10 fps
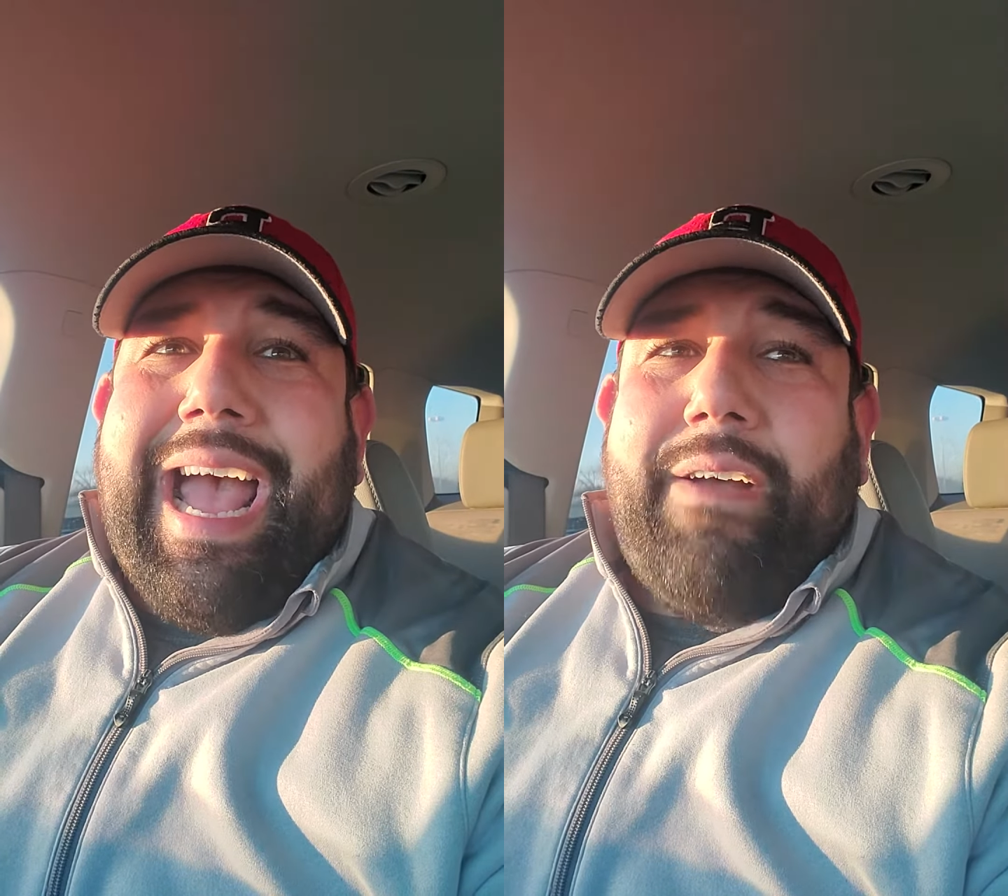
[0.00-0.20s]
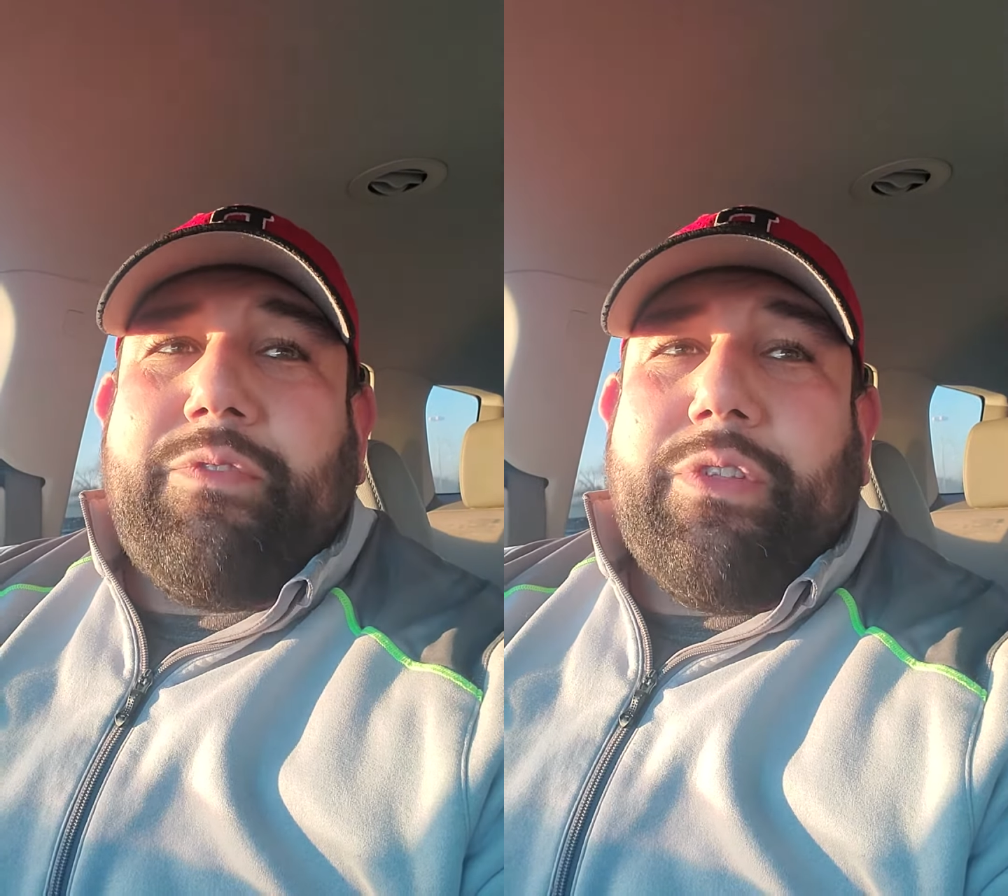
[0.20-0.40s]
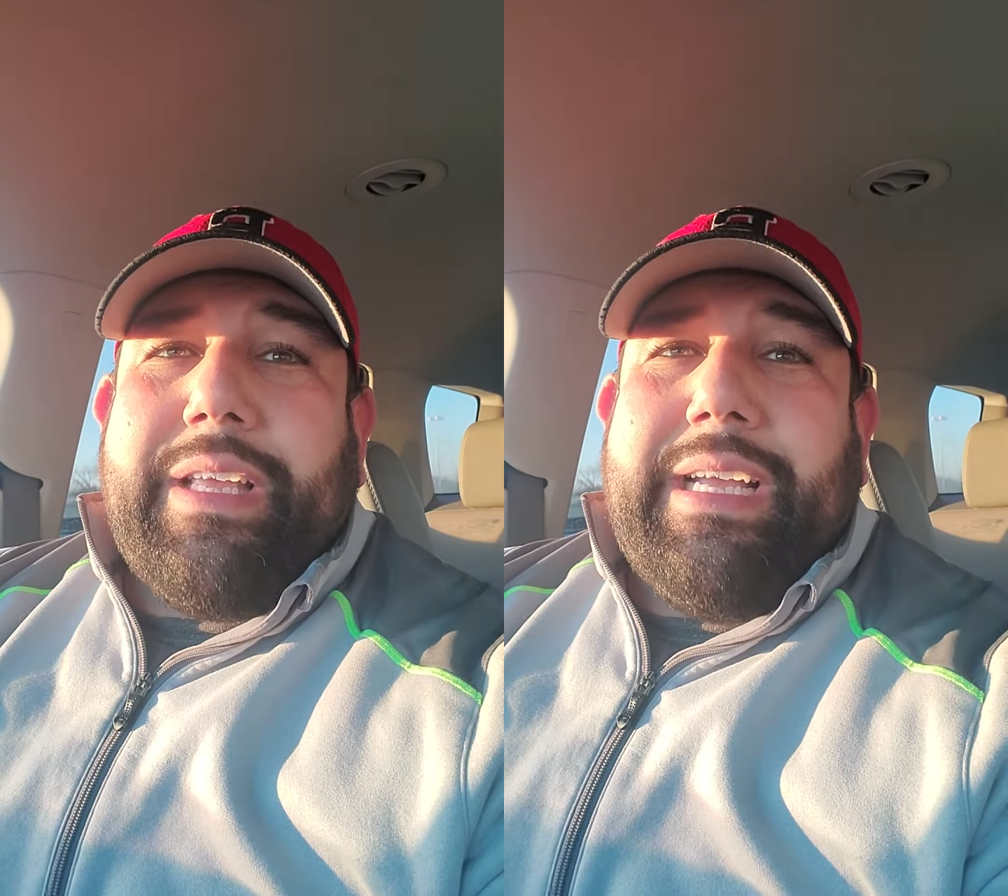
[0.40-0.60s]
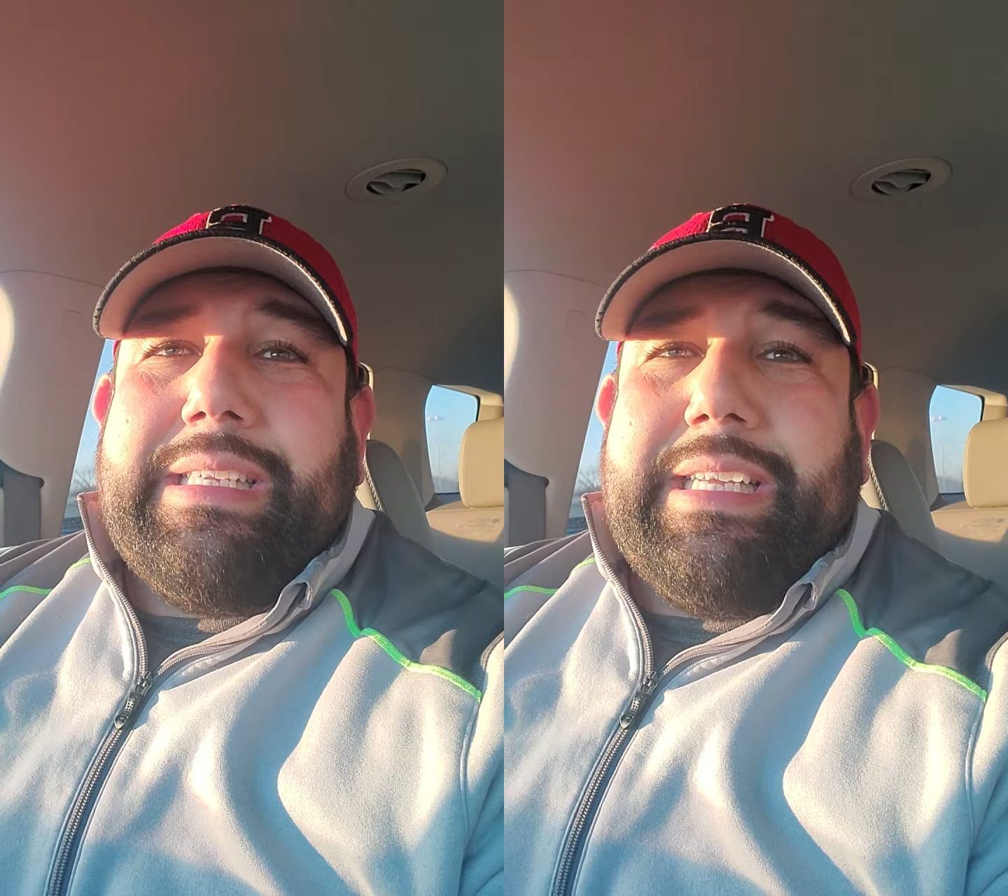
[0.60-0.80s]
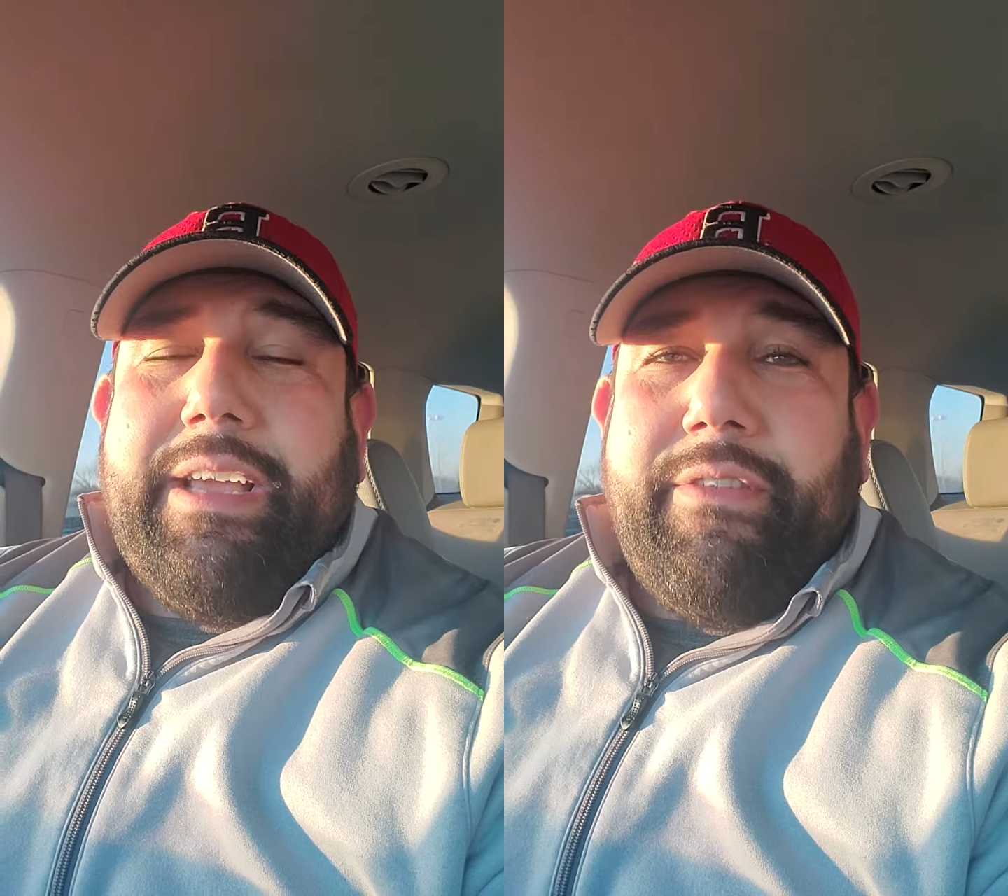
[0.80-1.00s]
after
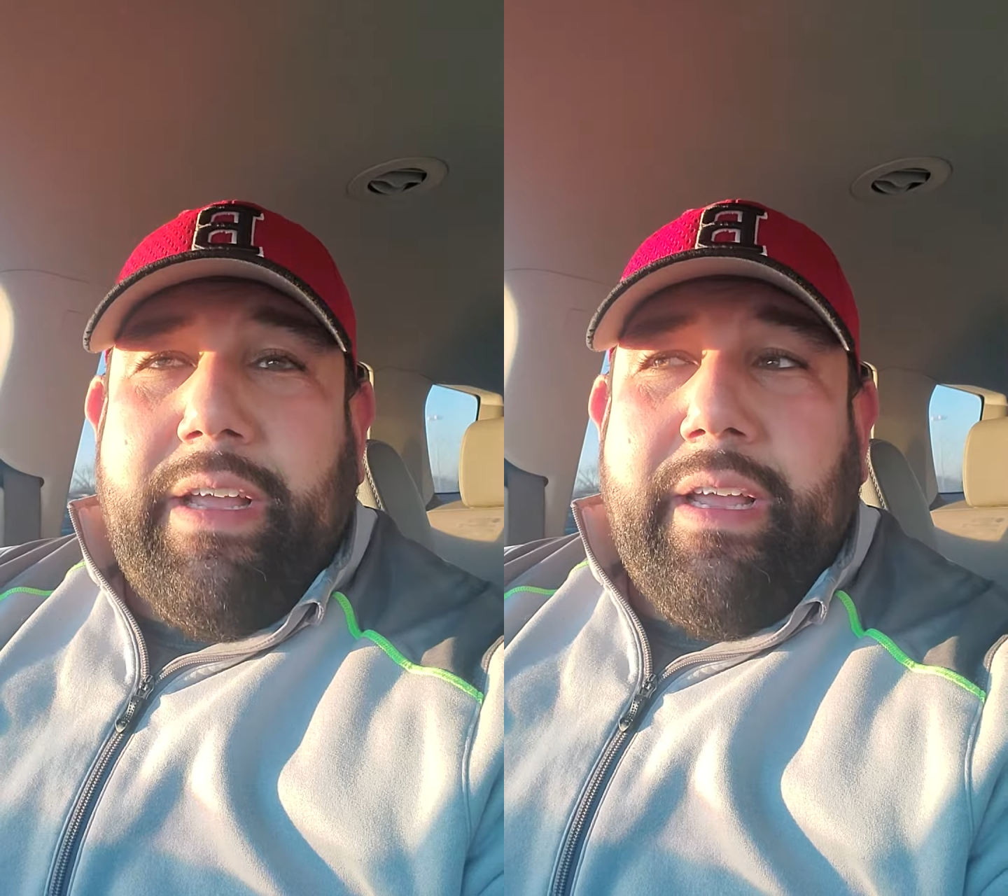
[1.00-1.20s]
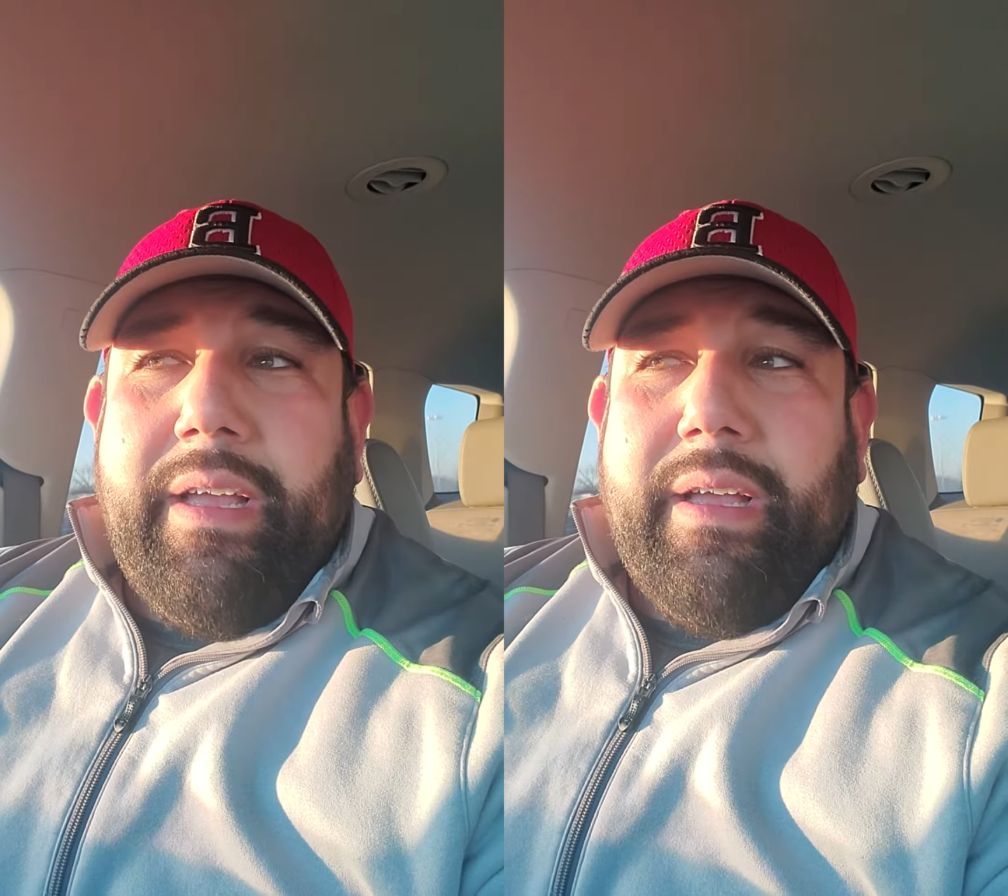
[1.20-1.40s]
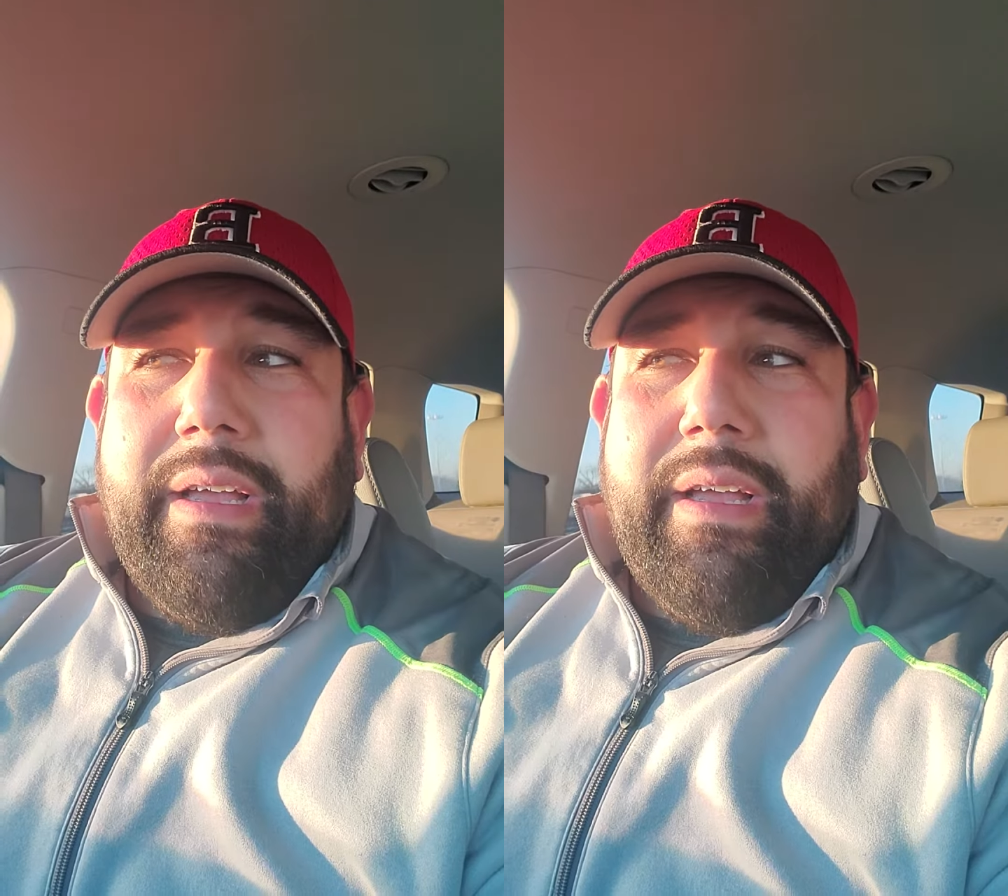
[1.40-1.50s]
Thanksgiving,